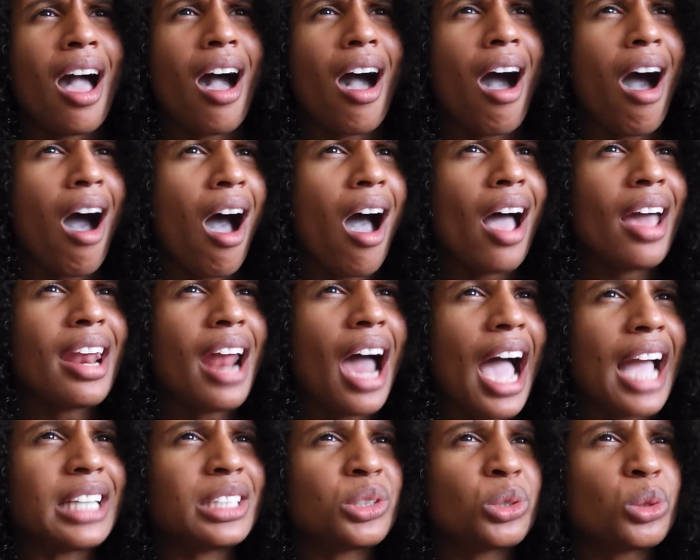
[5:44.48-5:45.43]
odd
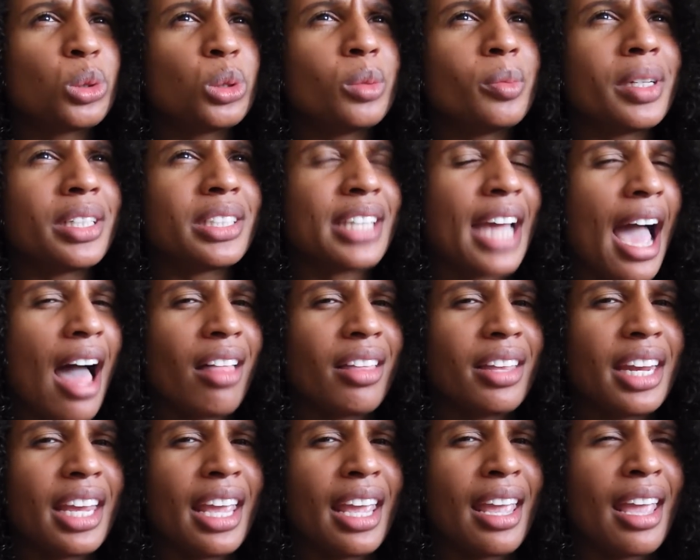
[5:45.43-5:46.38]
high school
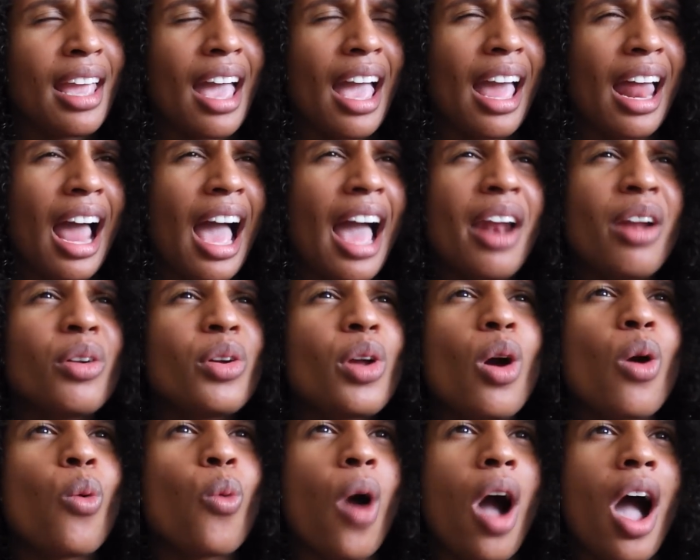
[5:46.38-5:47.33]
mentality. And I don't
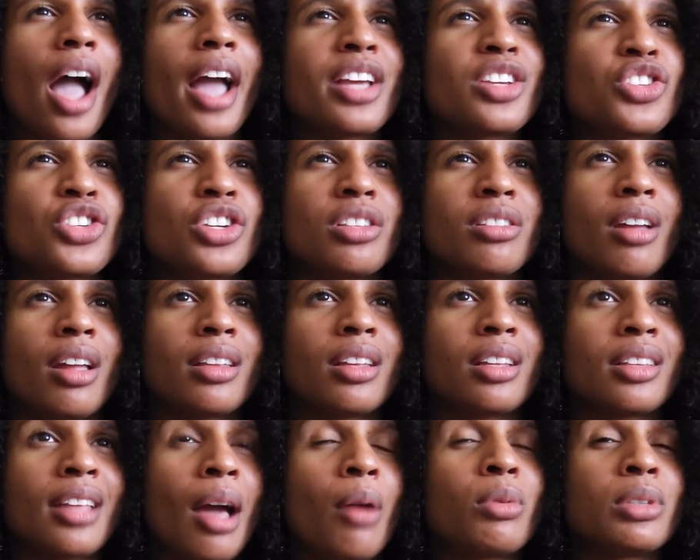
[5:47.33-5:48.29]
know why she thought
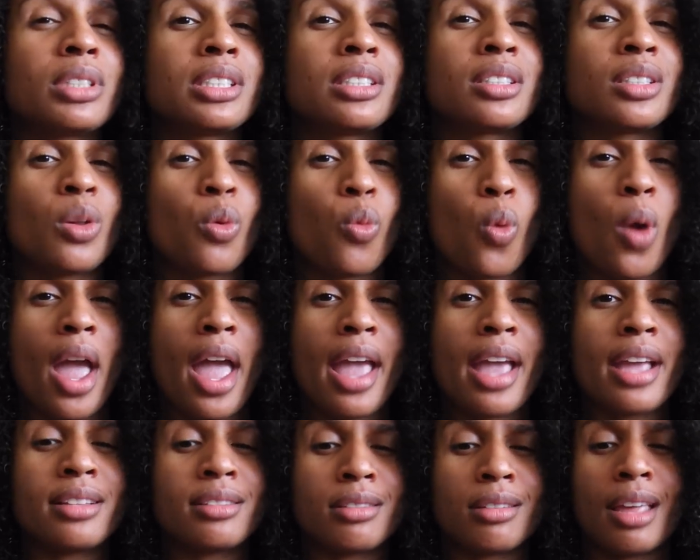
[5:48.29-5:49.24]
that that was the
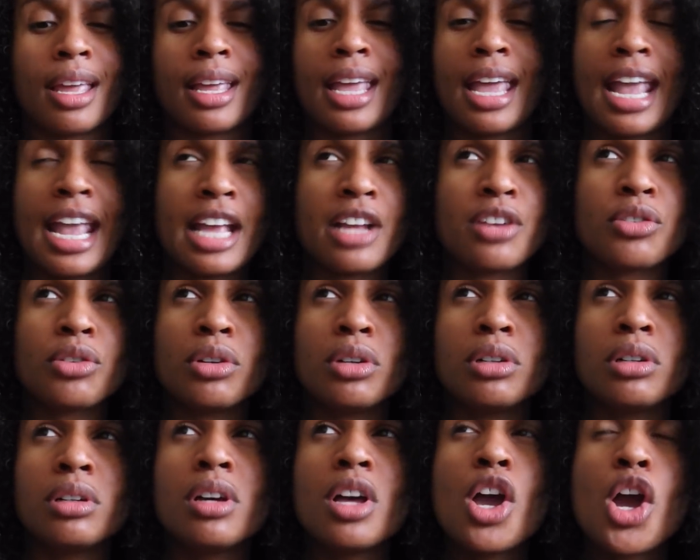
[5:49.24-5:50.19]
way to like
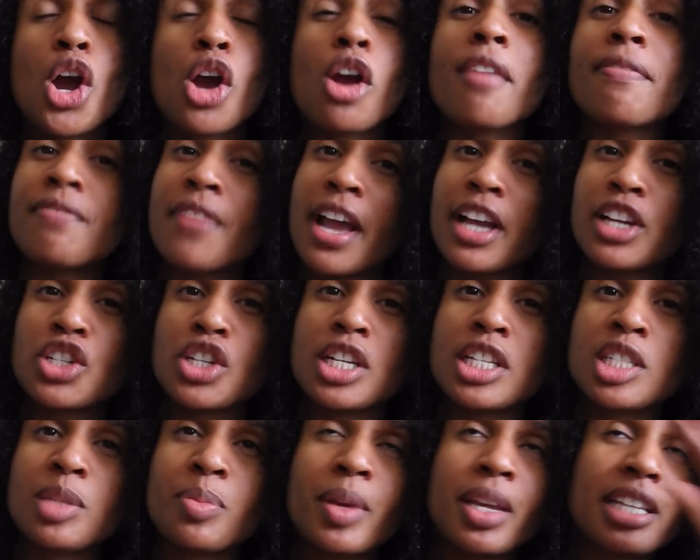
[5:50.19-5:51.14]
handle her
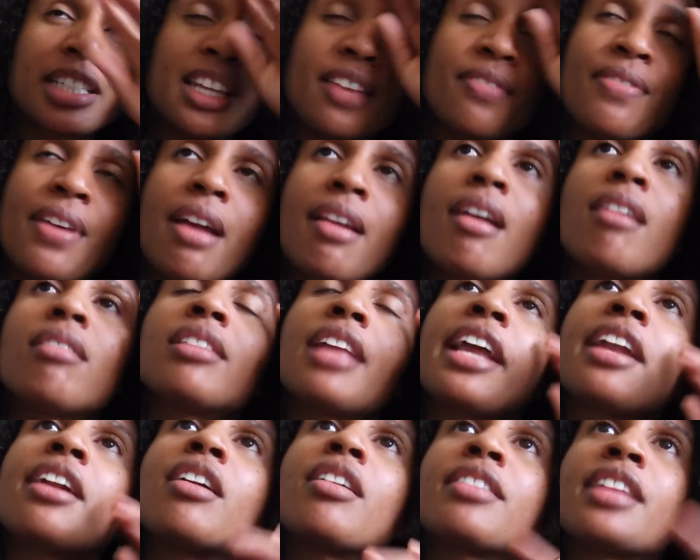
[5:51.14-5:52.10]
affections, because I found out
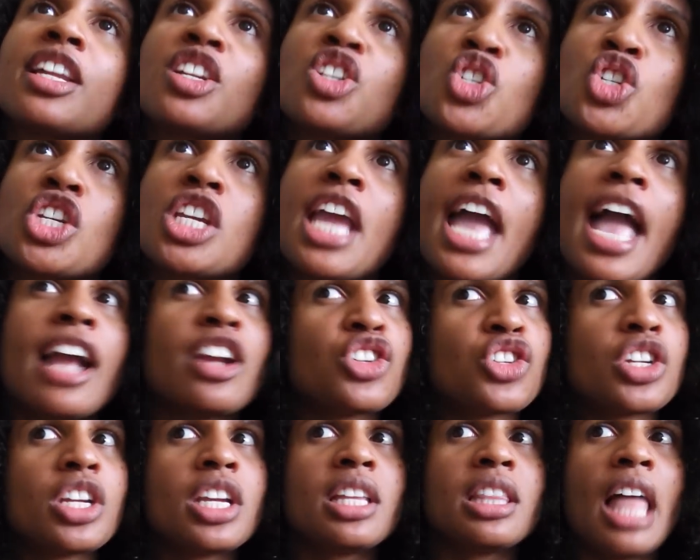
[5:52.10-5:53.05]
later that she
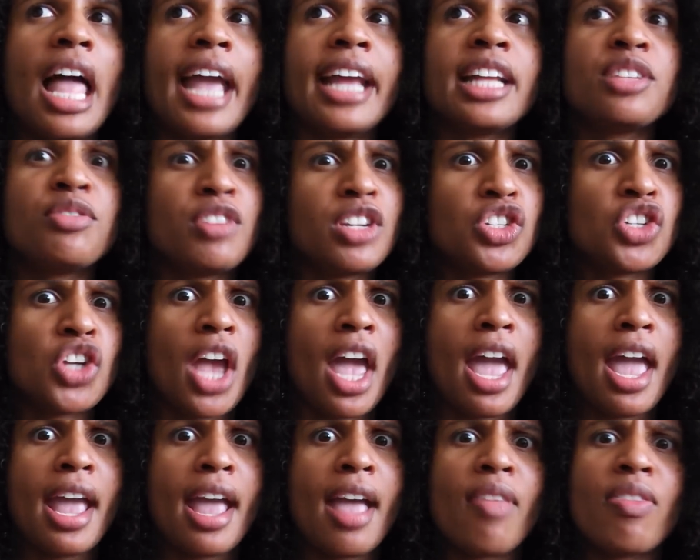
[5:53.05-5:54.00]
actually liked Vijay
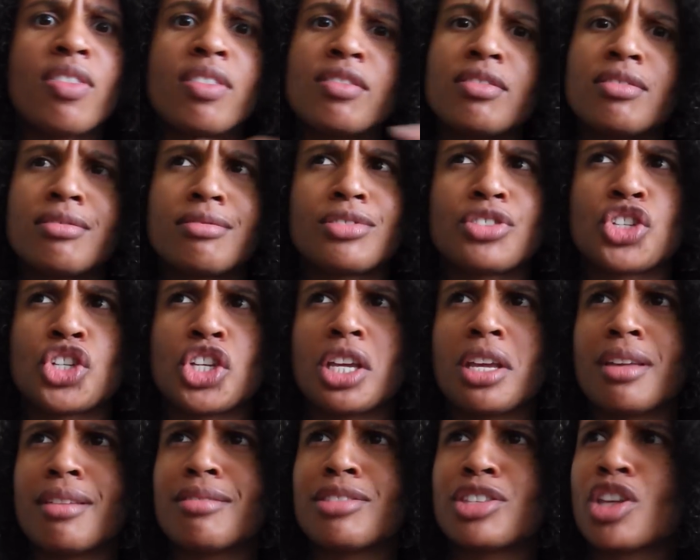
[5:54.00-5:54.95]
and
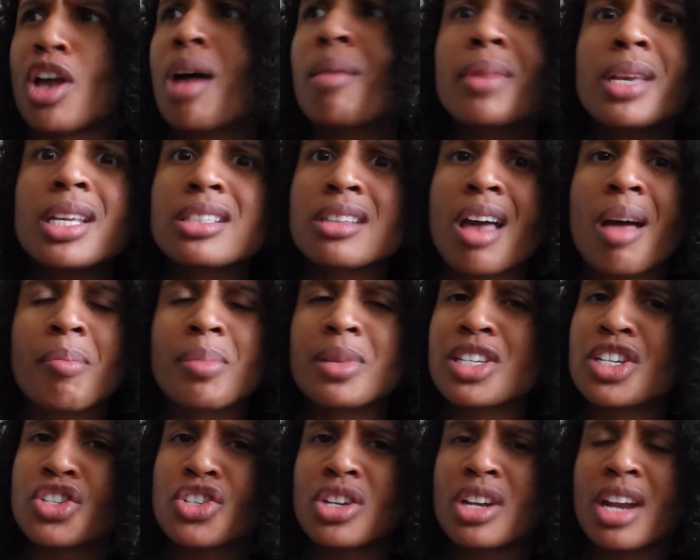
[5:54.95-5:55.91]
she saw me as
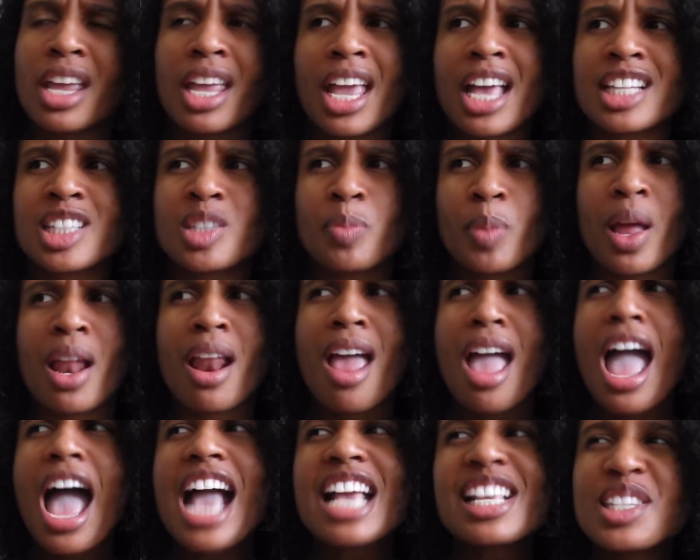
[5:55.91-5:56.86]
competition, I guess. But
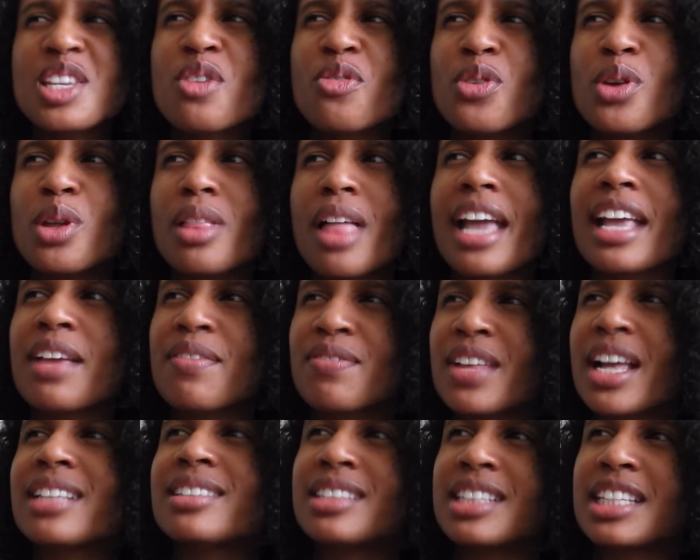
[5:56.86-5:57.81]
I still feel like if
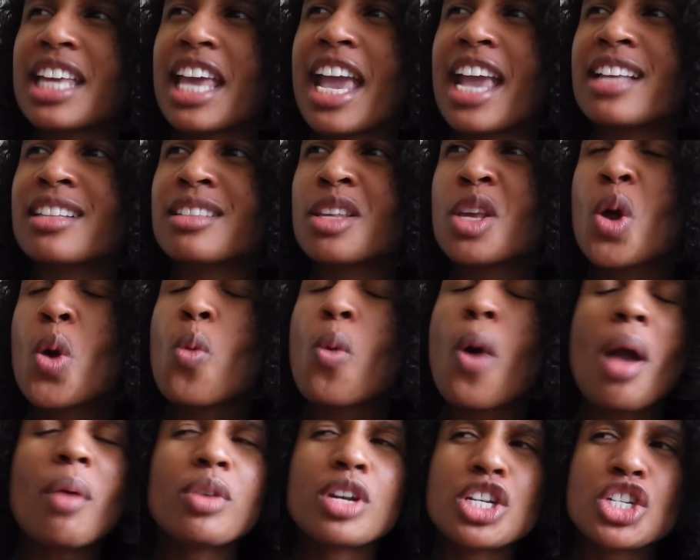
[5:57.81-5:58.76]
that's the case,
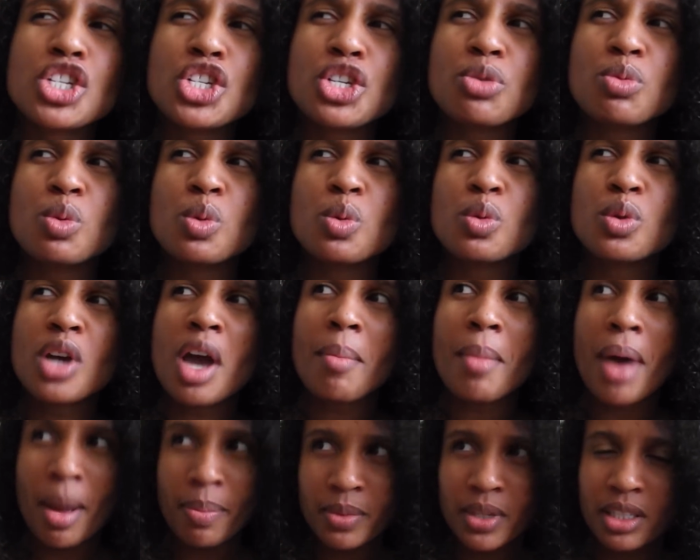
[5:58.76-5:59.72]
why wouldn't you come
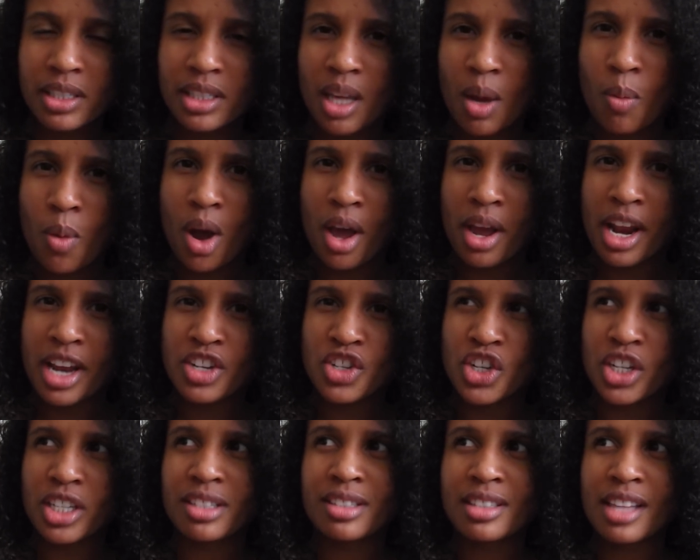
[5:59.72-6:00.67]
up to someone and just